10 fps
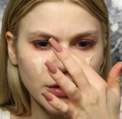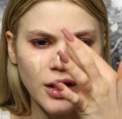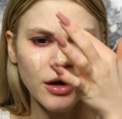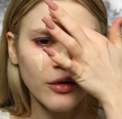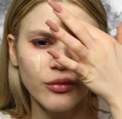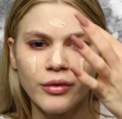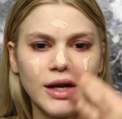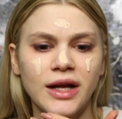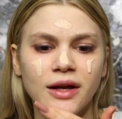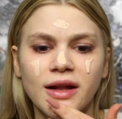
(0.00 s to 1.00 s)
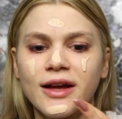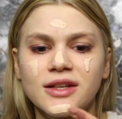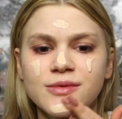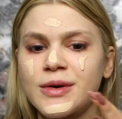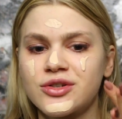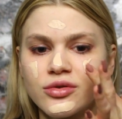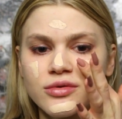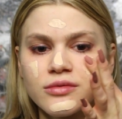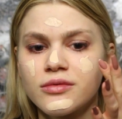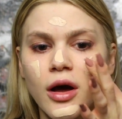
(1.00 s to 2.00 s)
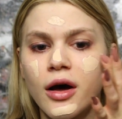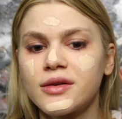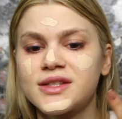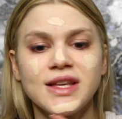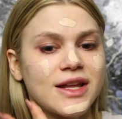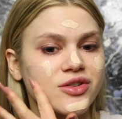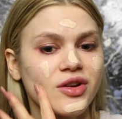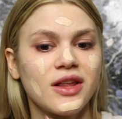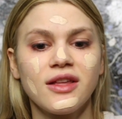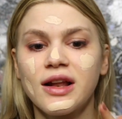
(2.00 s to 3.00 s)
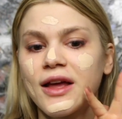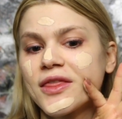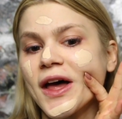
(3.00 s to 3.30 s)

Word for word: Not a really like special uh, scent or anything like